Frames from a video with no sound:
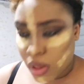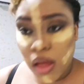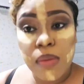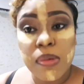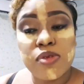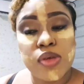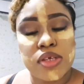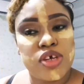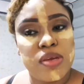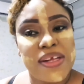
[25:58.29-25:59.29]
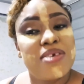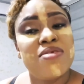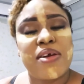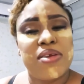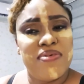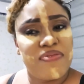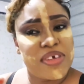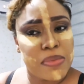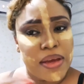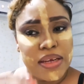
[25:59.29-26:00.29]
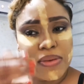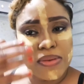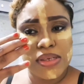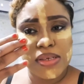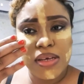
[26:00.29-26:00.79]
I'm able to enjoy the party. I couldn't, I couldn't even fix my nails.